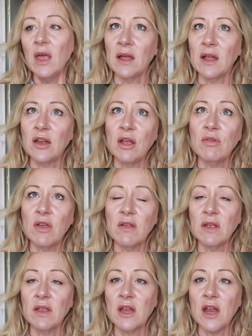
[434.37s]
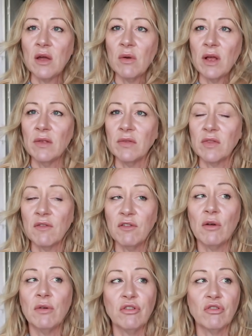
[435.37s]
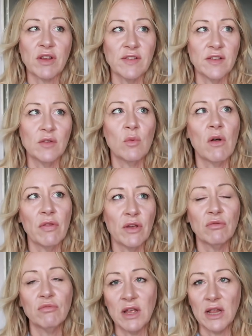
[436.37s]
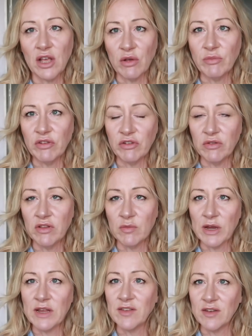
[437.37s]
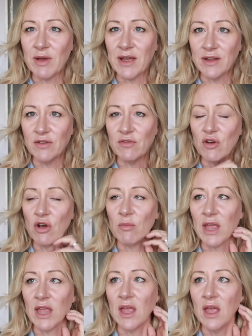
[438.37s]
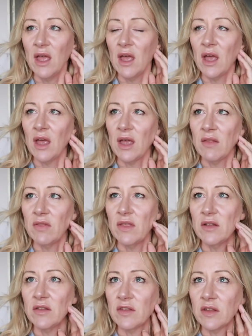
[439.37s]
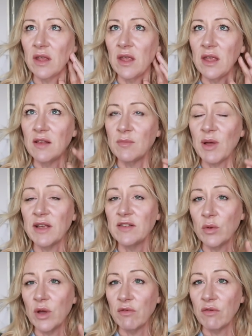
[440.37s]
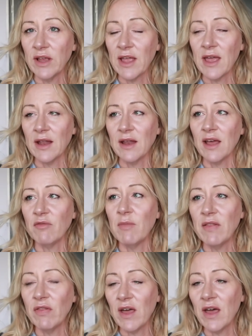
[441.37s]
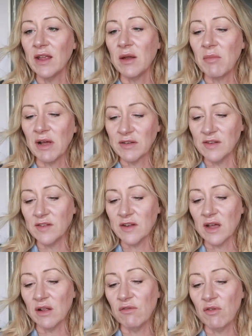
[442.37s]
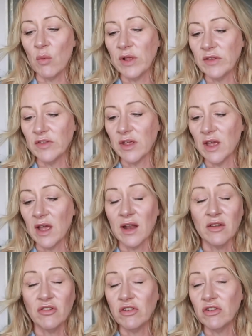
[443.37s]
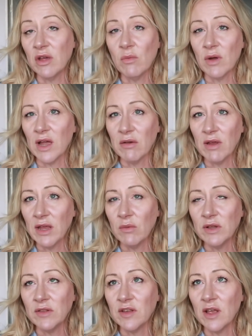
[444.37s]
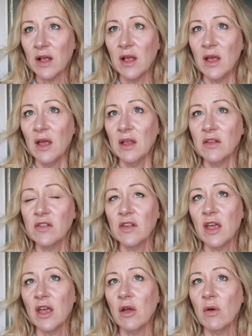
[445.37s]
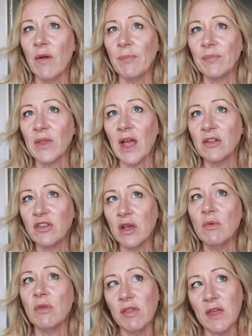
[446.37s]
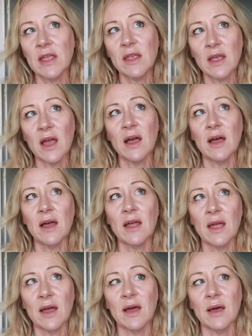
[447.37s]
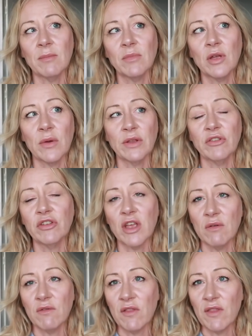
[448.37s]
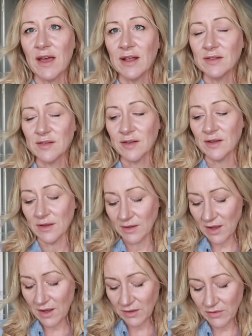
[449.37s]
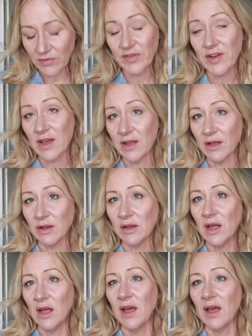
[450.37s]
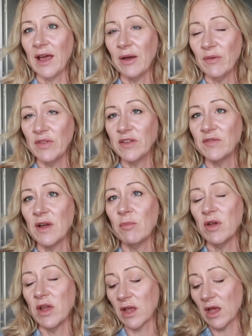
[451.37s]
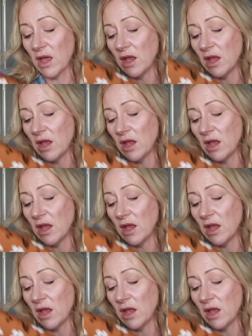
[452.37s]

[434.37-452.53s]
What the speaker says: I know that, you know, the Florence dress is the one that really springs to mind for me, that is by Sew Over It Again. I've made that in a maxi style for winter and I just don't wear it in winter, so I don't think I am going to go for that kind of style out of this fabric.